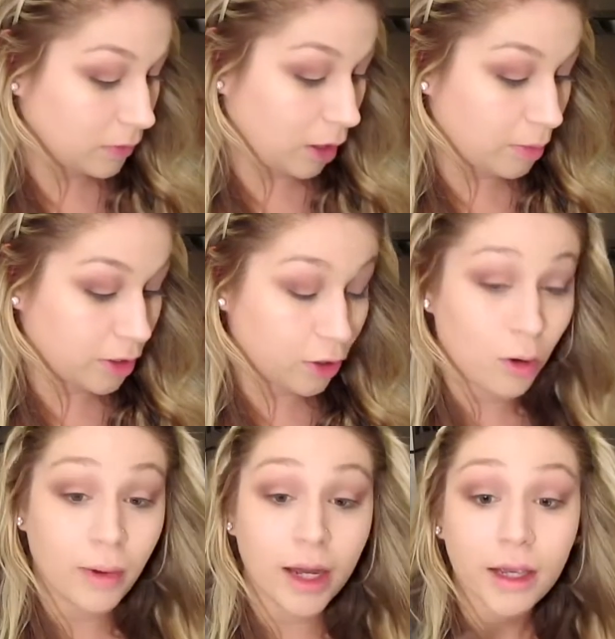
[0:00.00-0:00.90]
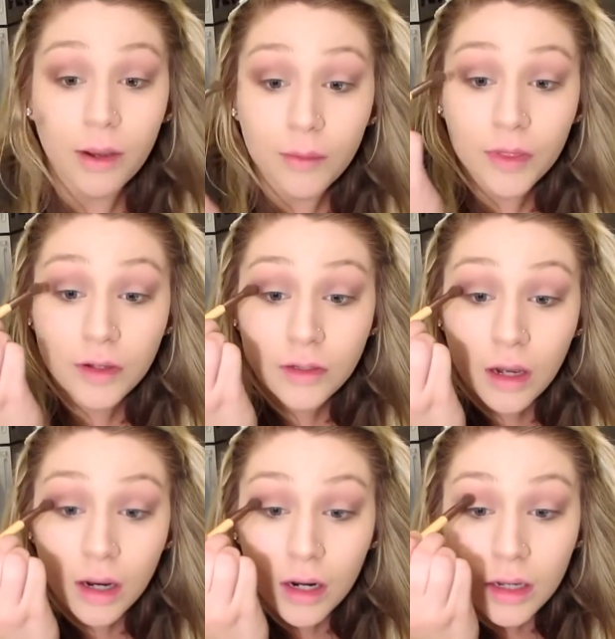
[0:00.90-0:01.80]
I'm going to go back in with the
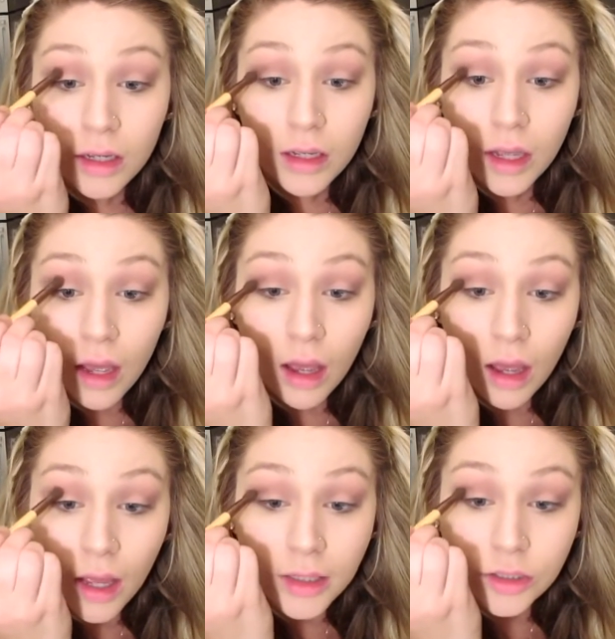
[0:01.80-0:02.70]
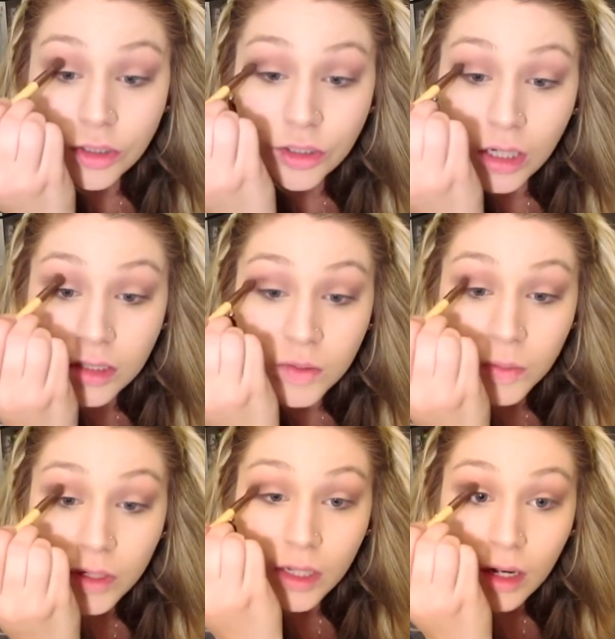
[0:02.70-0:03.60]
dark and just
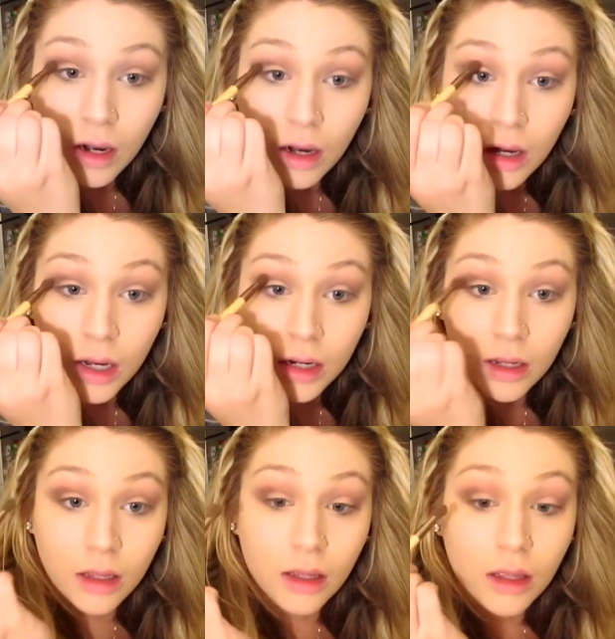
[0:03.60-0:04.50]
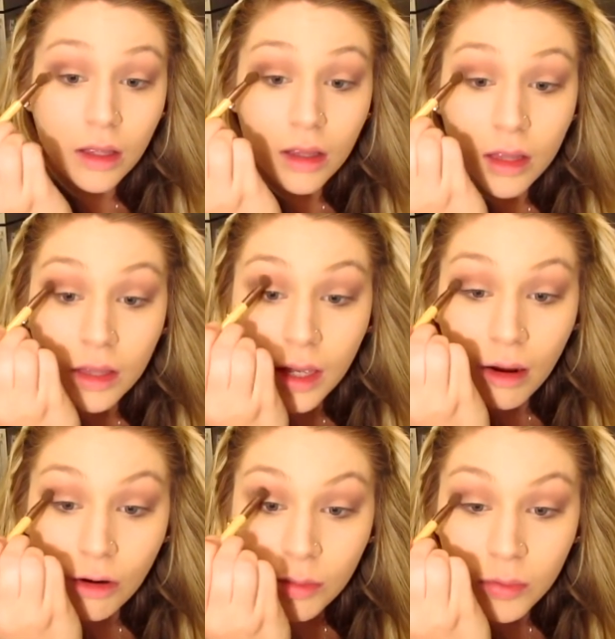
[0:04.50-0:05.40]
put it on the
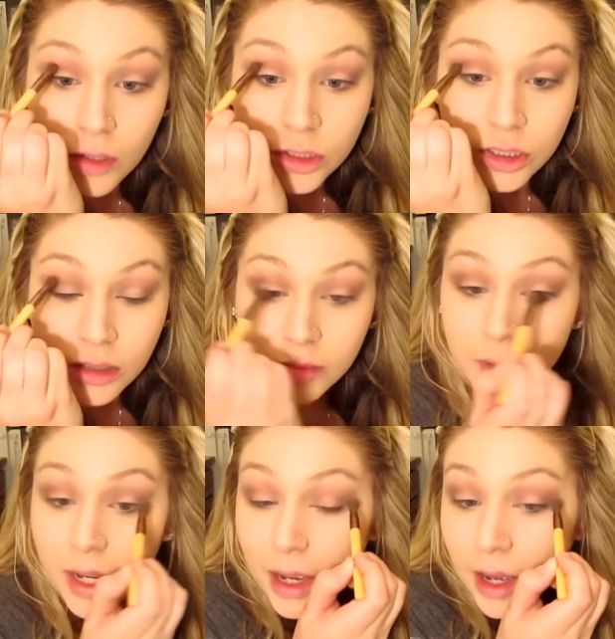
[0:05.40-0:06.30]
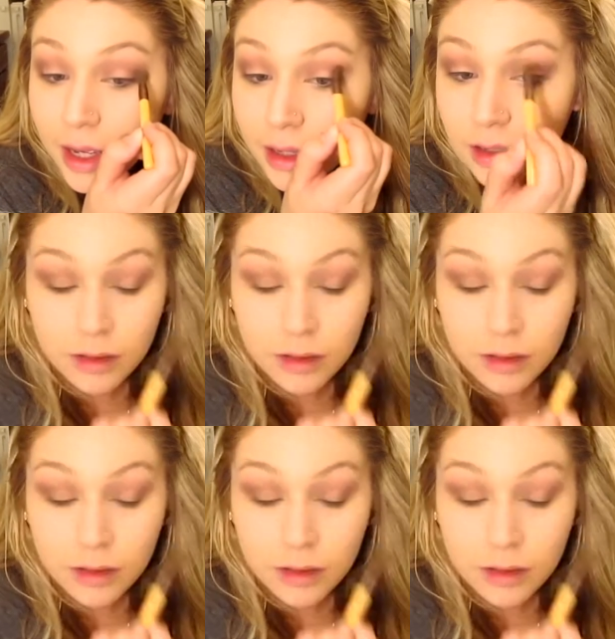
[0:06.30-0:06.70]
outer portion of my eye.